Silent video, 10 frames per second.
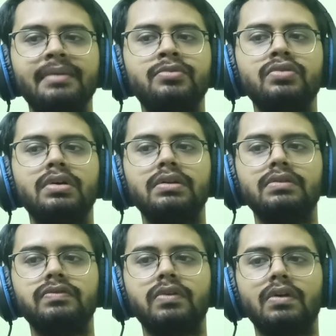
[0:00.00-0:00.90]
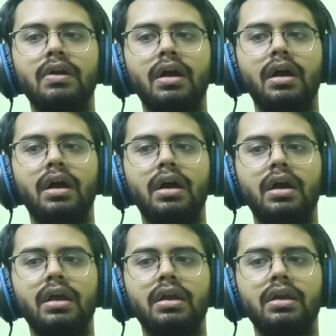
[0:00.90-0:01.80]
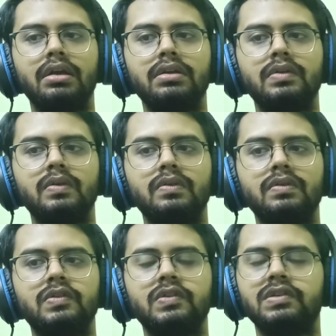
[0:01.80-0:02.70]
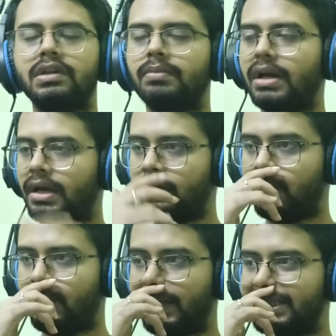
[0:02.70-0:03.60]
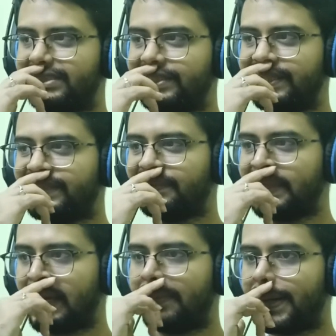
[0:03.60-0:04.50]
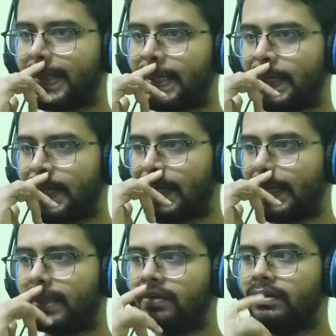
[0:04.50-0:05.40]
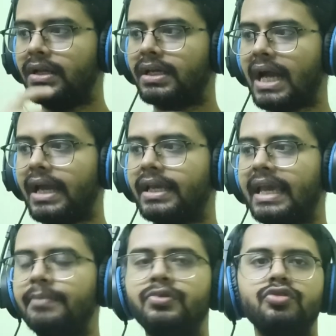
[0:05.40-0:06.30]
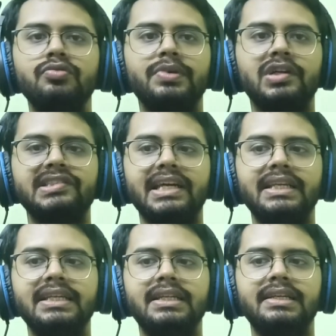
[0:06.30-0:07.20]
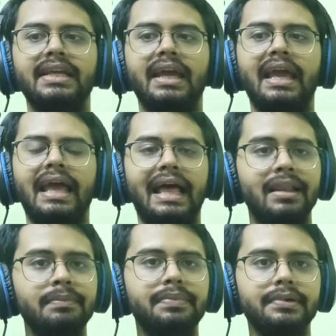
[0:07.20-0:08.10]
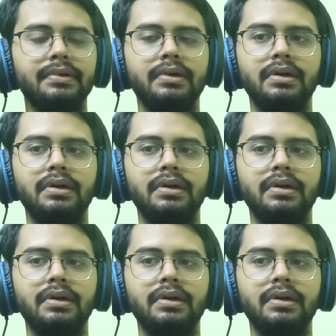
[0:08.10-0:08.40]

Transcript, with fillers: came to her for some, I don't know, like she said something about like, you know, like I came to you because I needed help,